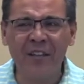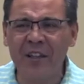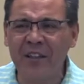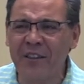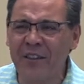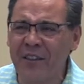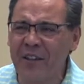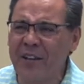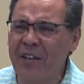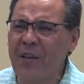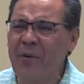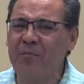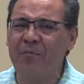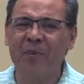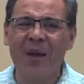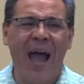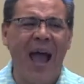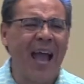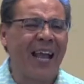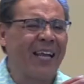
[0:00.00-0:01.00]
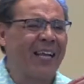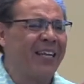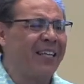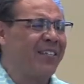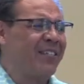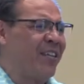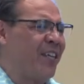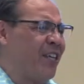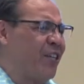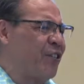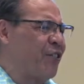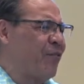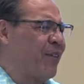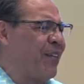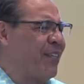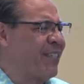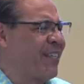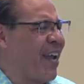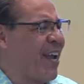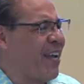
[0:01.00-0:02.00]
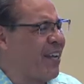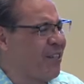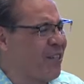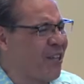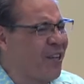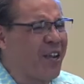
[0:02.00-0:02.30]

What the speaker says: looking back at his history and saying,